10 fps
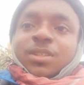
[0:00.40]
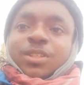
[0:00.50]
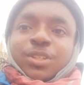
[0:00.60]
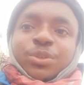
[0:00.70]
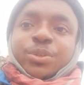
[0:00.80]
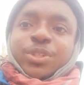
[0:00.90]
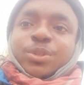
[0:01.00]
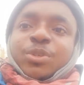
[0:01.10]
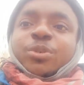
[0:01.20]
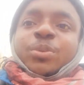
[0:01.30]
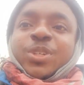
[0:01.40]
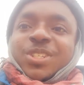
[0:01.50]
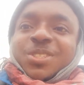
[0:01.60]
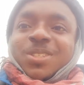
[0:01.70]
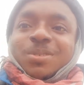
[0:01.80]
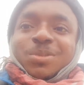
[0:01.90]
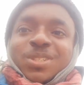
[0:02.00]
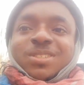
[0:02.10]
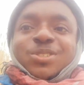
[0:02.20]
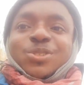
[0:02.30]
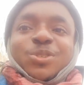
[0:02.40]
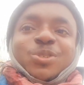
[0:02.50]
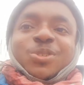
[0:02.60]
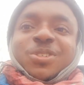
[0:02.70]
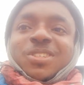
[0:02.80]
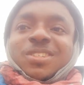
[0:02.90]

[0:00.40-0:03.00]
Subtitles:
You know, it's me, Oboike Samson. So,